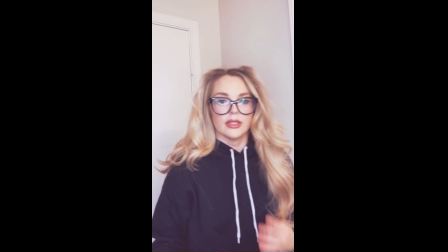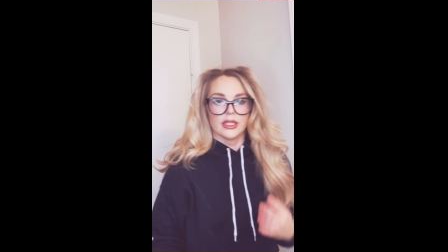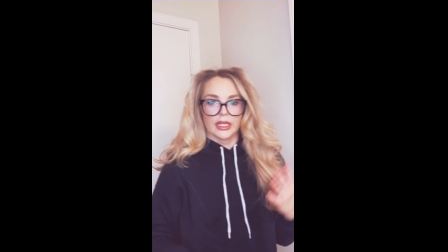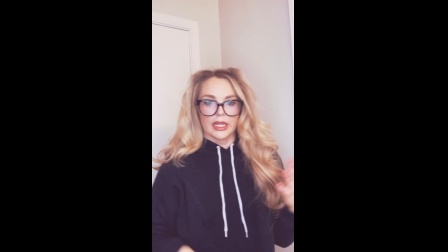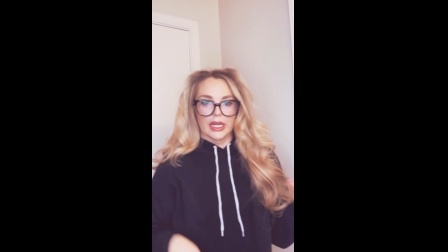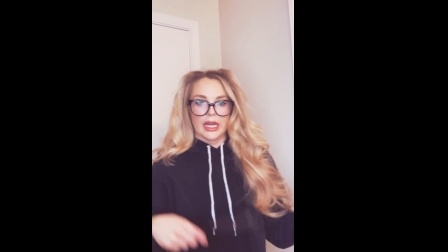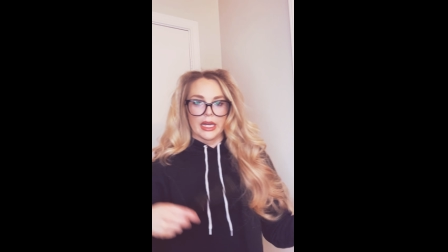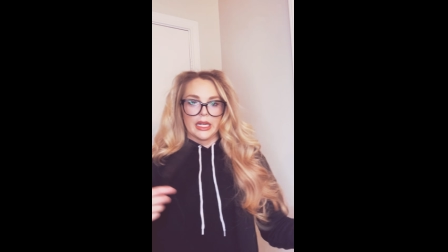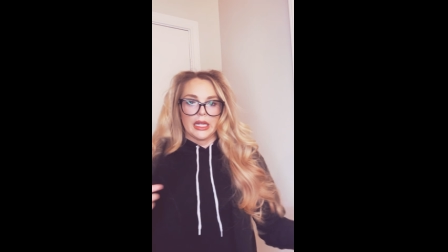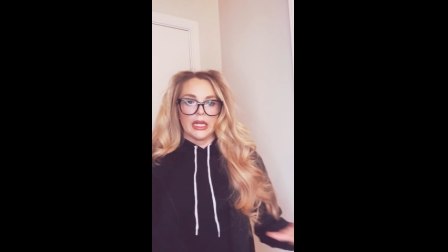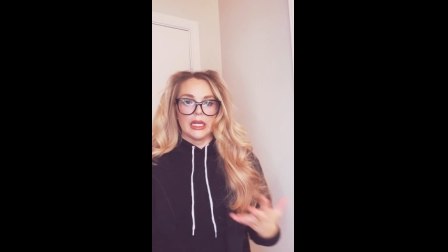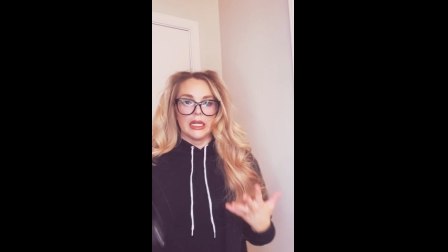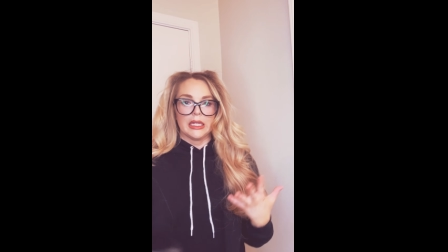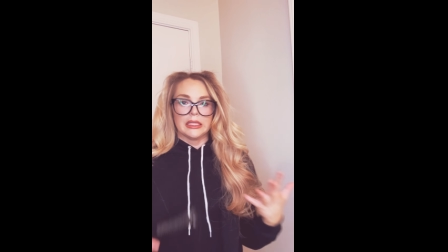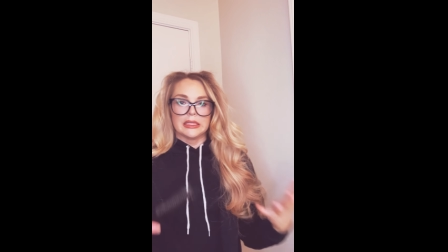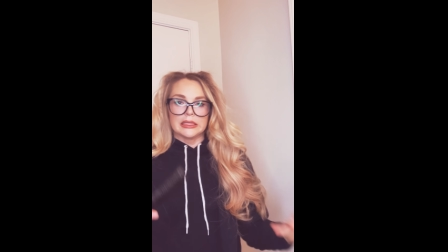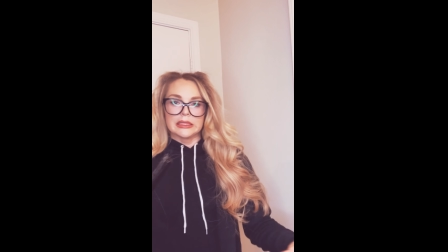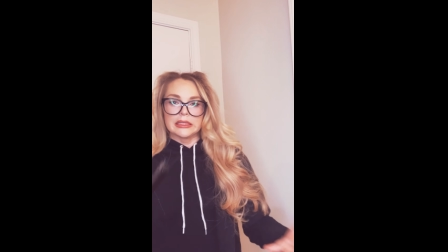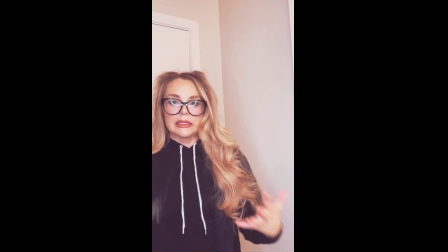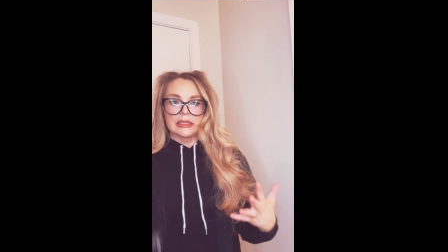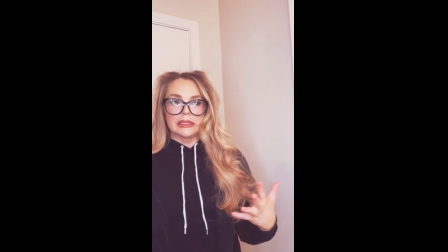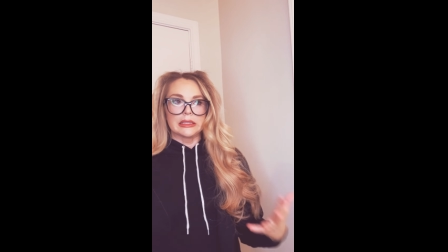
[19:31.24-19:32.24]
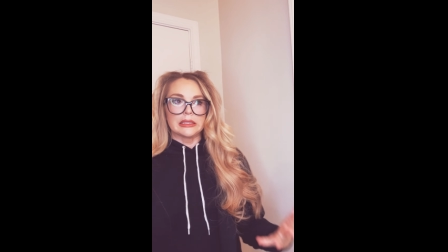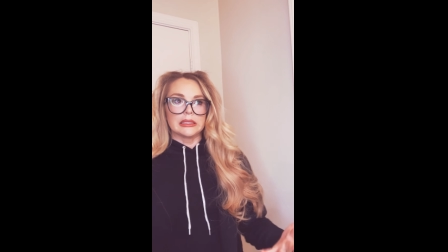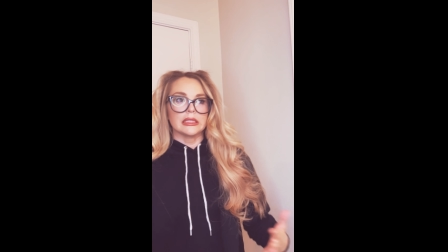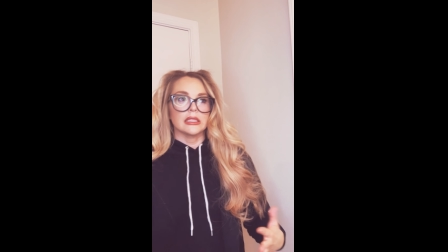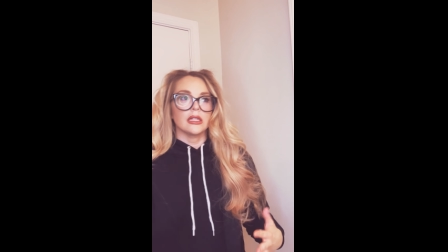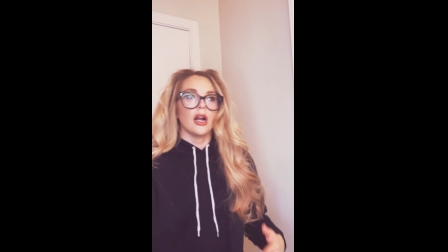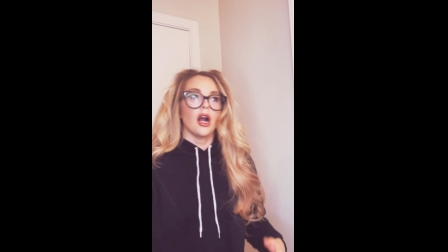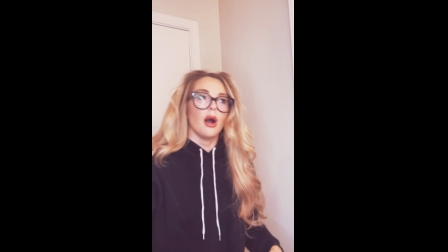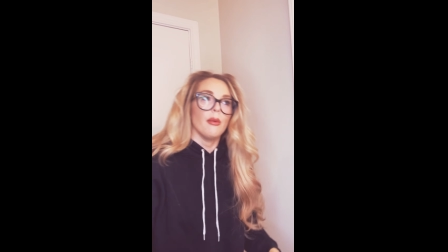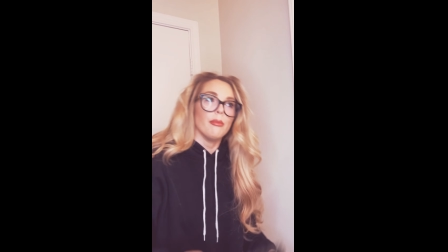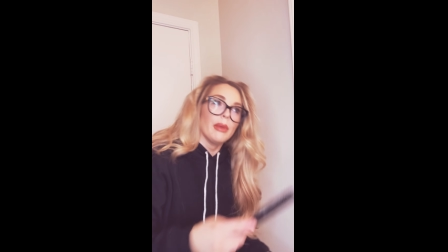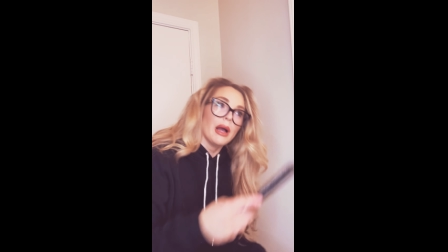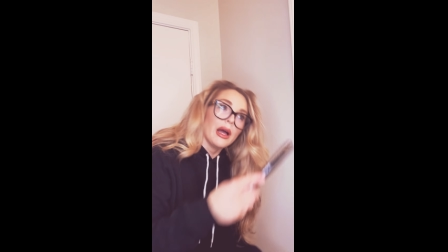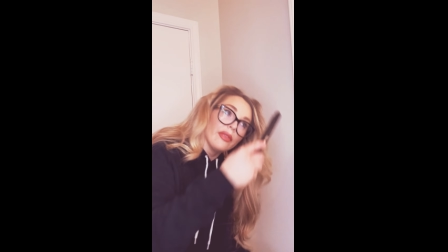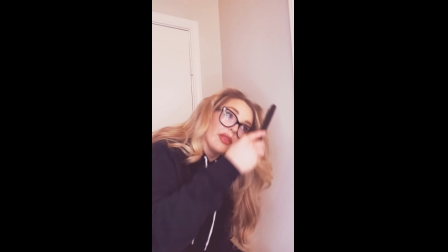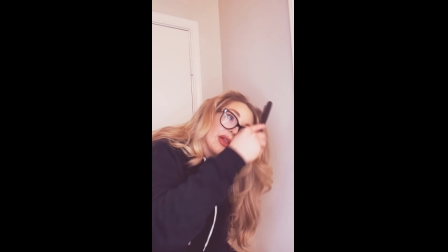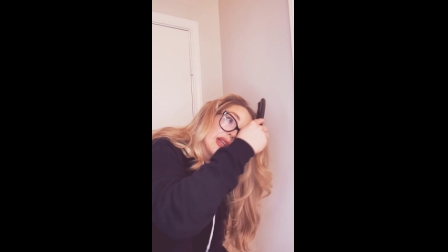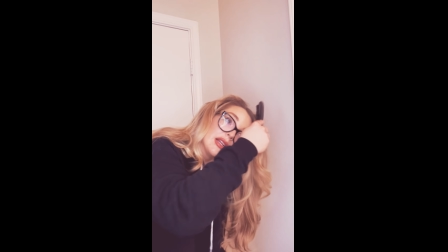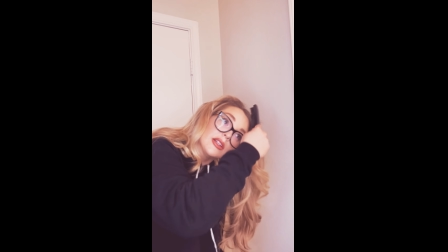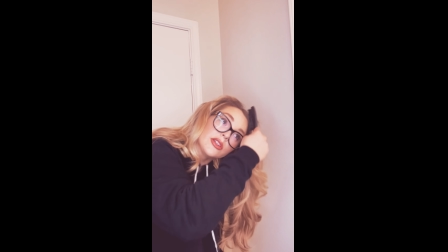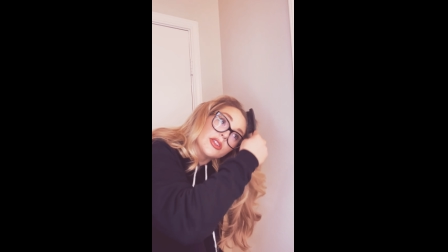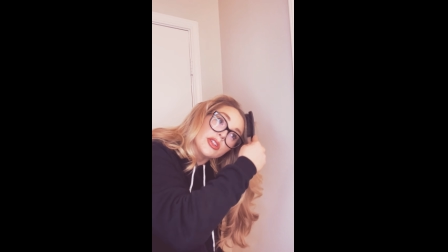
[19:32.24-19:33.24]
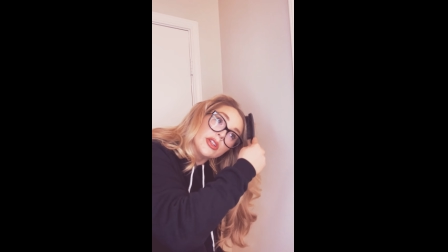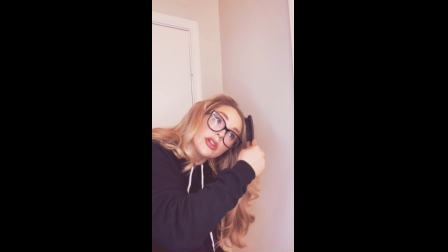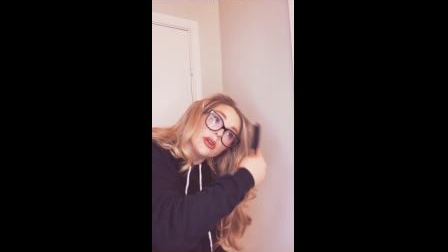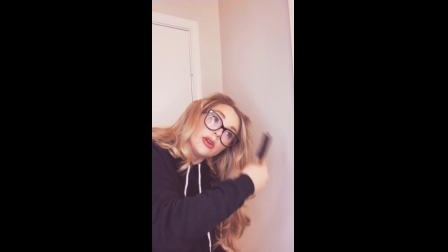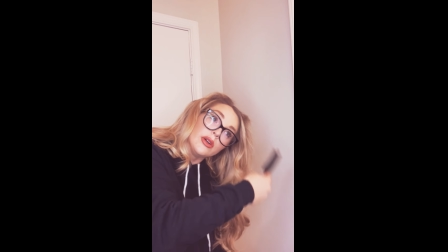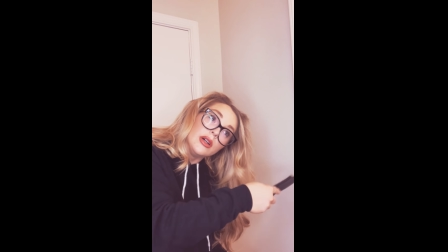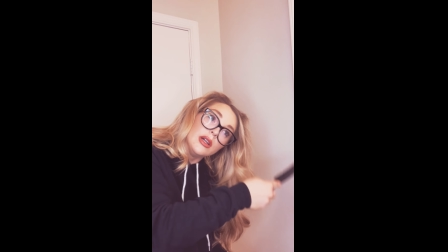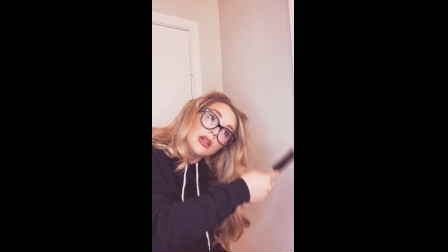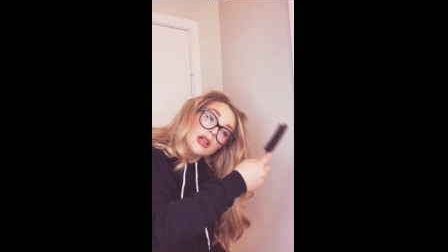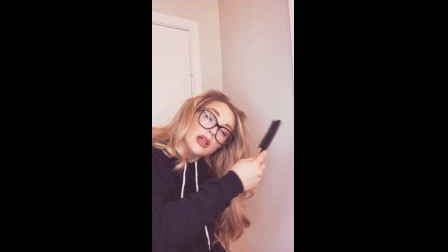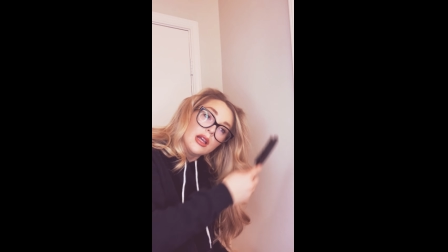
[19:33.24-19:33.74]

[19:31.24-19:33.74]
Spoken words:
to kind of combat that issue.